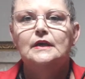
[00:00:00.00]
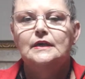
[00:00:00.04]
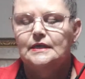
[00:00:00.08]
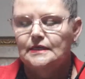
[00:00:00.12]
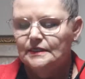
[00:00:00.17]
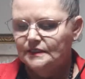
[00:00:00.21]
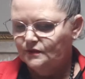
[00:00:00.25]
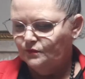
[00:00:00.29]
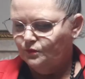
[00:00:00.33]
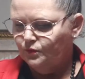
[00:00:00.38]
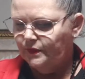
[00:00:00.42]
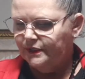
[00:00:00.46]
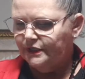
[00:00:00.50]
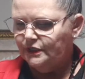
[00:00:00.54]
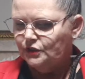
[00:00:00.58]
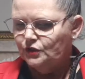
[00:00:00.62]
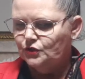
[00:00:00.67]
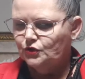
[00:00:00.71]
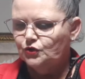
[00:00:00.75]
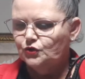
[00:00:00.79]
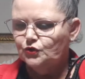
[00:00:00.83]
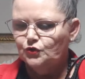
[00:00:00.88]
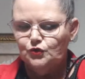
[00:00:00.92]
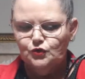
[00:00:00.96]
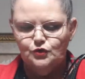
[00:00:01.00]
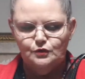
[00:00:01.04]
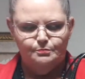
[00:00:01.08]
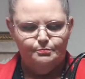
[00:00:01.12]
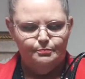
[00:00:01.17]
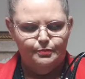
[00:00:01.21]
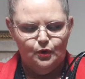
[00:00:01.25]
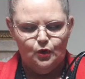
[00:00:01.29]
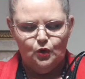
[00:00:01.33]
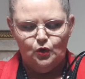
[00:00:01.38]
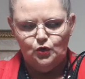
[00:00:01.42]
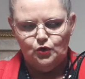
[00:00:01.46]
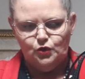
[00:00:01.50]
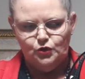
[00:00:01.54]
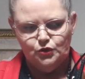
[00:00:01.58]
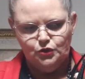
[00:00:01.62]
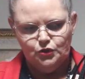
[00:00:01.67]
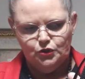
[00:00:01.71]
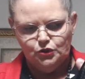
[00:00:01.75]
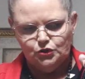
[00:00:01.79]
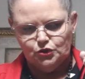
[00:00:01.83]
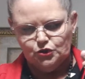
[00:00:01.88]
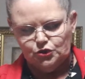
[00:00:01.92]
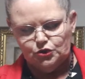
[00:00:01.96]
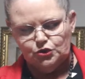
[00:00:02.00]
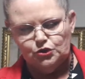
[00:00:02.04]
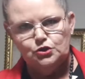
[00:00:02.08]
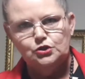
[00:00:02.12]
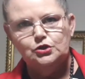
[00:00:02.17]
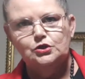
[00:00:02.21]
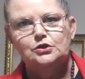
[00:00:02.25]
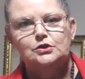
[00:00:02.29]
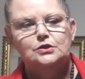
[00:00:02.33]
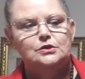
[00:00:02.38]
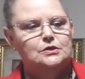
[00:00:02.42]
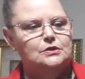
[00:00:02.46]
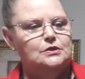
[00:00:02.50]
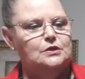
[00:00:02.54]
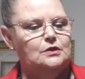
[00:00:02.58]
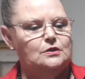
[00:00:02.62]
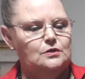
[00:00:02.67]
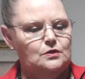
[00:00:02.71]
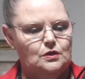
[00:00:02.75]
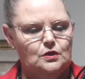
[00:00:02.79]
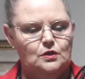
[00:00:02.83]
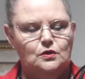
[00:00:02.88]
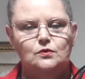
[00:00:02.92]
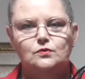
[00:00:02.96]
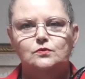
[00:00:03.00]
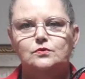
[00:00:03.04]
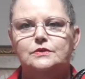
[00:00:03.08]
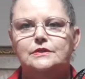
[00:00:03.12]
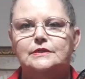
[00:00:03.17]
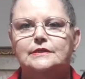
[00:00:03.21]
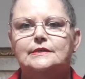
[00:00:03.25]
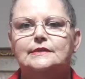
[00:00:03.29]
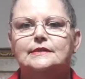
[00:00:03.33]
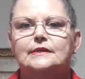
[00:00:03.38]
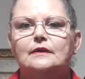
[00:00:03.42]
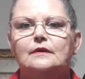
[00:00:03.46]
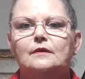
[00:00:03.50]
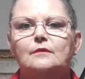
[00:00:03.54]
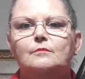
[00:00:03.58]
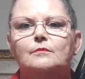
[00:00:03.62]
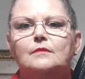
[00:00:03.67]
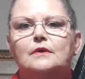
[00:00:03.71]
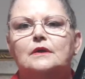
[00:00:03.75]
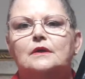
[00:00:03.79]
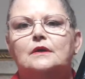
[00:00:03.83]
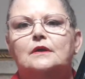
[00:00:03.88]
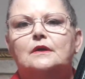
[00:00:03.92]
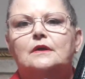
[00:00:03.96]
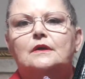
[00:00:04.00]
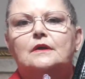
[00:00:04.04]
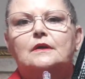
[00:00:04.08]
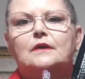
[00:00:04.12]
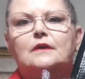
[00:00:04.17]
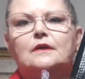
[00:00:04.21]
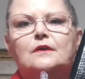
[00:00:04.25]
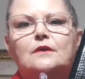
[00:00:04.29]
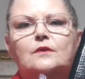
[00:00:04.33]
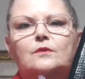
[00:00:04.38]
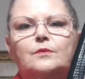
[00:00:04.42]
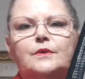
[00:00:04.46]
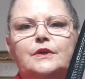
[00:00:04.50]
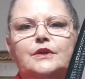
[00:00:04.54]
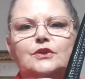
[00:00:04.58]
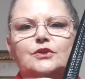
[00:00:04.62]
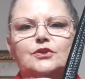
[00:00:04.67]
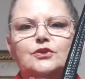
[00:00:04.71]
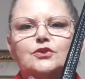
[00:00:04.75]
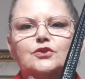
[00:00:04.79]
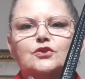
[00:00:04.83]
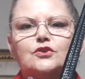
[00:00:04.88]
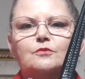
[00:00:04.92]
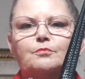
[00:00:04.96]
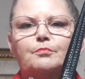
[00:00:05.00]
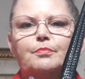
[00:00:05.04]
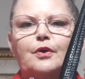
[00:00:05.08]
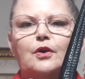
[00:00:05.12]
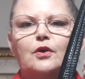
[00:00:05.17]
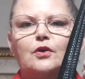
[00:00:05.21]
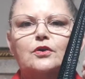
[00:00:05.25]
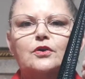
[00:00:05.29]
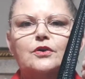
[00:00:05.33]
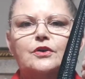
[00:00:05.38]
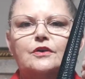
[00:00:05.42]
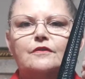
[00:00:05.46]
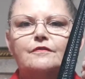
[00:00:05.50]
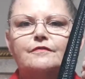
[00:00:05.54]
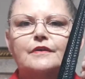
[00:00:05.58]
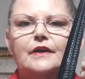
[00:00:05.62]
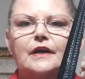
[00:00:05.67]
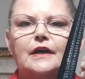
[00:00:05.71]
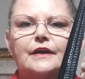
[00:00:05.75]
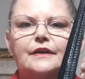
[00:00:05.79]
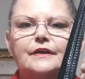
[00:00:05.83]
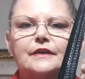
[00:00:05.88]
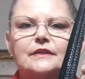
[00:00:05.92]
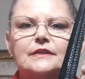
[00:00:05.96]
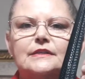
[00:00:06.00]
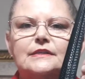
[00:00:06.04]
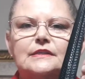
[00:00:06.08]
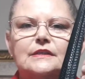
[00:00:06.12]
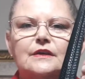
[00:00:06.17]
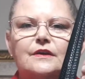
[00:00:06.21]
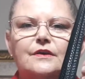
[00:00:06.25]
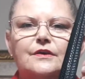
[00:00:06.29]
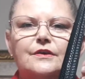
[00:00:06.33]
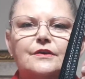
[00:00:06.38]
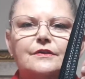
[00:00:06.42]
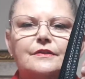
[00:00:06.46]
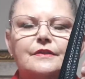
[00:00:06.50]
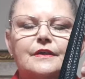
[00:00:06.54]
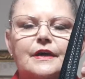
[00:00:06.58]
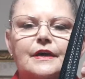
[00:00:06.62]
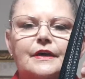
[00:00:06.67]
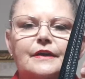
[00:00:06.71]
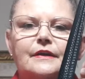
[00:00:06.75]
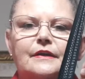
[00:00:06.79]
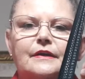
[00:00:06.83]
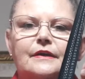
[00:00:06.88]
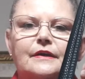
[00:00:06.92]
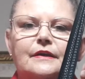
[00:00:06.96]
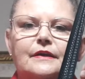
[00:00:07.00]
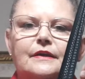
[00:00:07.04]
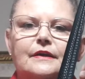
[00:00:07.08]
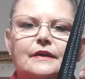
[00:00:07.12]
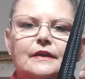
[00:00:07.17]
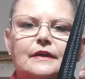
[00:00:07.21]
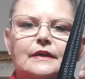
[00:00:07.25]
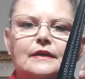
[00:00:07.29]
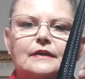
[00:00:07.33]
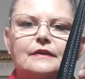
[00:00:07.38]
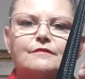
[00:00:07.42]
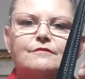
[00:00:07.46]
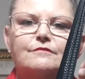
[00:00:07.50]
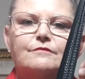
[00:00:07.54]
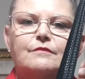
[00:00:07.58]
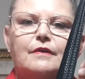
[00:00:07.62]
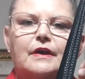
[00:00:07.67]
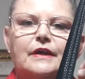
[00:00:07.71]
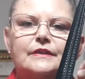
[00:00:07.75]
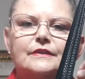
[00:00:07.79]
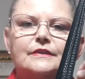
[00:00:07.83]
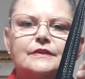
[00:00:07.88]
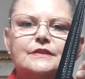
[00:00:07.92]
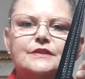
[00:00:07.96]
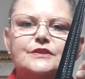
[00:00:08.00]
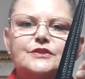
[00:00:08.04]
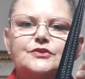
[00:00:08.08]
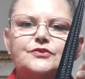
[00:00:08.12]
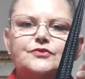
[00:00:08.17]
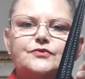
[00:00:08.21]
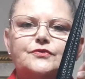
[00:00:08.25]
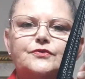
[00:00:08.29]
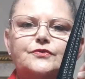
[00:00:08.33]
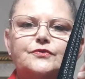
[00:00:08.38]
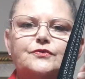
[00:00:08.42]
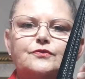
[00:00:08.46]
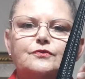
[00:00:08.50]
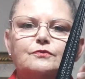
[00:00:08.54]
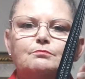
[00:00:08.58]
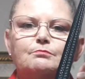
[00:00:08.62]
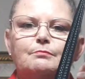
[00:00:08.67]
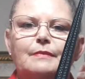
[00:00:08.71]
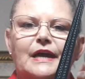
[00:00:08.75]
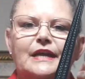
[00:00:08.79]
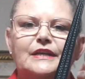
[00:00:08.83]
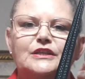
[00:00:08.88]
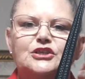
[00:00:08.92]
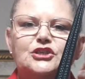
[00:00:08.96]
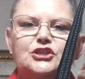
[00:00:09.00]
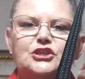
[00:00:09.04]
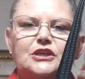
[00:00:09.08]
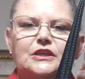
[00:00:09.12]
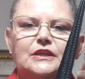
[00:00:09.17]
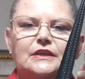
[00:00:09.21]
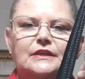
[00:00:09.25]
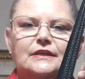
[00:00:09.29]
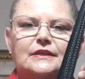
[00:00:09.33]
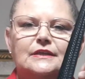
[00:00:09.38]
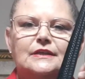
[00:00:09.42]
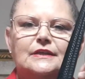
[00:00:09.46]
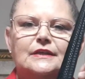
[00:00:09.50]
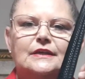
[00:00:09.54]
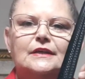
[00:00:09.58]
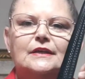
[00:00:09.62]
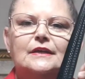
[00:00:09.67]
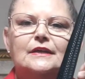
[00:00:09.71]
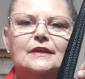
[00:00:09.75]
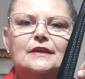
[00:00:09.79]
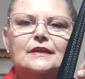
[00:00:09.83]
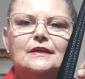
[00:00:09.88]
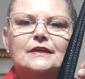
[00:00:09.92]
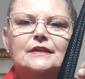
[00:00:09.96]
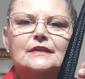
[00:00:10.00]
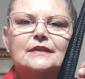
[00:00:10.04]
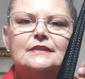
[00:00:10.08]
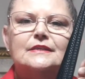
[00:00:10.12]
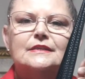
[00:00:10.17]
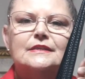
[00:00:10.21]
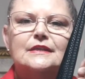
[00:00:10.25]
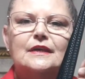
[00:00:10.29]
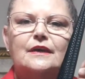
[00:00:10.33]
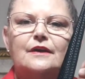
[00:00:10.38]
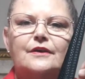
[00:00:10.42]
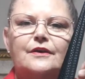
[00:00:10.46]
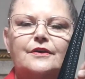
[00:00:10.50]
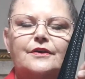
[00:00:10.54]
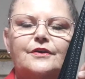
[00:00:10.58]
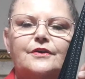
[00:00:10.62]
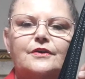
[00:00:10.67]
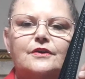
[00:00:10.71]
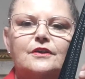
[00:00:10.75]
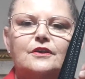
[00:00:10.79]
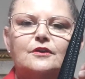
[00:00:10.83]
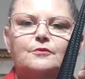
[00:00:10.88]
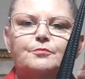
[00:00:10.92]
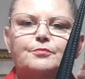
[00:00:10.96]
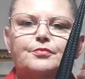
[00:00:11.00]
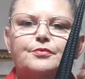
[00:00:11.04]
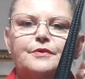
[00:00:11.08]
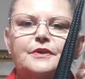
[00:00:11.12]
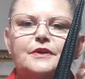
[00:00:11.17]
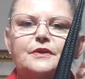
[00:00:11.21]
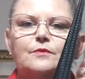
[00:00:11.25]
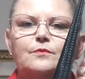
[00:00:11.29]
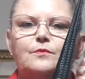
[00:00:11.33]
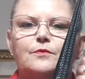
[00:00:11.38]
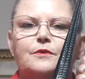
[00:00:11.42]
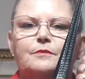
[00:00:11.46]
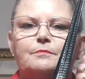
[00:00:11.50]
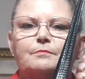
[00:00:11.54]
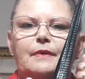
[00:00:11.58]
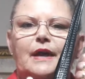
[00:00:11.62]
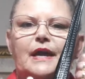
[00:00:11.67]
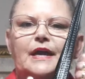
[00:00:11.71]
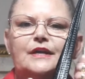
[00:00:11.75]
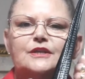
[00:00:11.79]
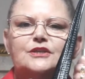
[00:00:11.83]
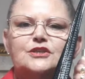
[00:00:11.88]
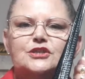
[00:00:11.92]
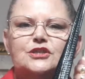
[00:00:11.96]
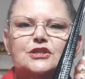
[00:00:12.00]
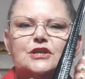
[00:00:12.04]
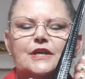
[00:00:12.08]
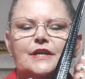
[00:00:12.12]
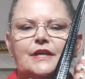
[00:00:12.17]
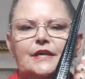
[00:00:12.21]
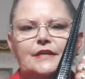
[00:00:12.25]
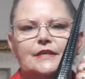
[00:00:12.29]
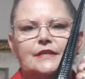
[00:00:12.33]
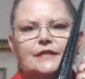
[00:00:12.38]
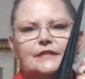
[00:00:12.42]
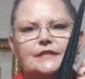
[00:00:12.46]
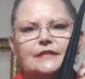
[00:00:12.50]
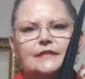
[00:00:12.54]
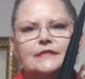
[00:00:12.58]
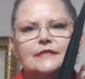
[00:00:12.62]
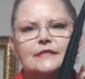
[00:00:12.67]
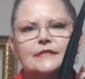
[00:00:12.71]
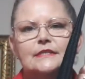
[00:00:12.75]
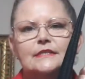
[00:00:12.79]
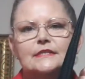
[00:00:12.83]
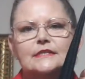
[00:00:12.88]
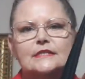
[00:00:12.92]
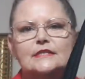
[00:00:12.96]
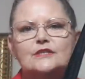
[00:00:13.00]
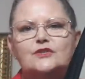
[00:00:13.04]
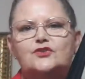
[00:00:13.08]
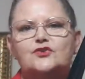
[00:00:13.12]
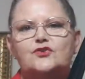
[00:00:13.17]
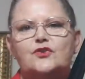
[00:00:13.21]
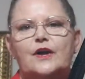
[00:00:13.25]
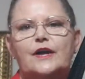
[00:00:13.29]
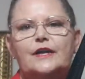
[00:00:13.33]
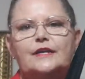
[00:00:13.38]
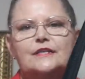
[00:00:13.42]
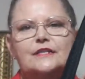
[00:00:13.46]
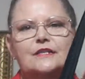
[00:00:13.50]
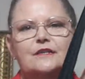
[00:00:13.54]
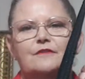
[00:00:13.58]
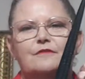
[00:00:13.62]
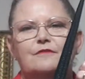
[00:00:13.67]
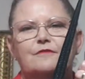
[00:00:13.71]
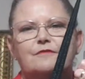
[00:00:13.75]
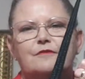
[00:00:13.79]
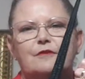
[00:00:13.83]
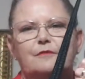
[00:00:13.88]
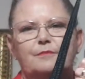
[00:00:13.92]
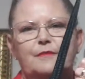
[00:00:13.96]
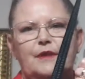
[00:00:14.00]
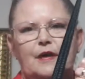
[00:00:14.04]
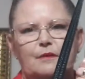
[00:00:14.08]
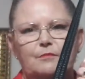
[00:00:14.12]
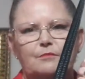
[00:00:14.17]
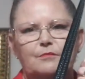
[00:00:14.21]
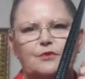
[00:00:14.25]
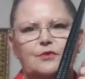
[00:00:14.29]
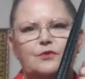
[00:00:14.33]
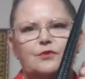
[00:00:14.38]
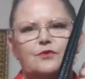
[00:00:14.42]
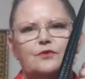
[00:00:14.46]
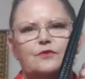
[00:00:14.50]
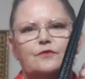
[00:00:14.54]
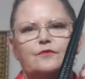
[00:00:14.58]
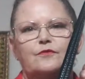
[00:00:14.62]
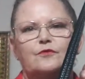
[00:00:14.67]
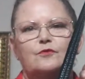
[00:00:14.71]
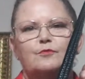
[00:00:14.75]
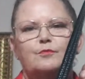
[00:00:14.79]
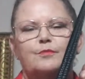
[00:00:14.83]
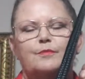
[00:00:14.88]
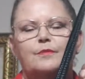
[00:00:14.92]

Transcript: is we can do the pocket. I'll hold this up. We can do the pocket. I've cut it so that it runs through matching, so your print would match and it doesn't detract from that beautiful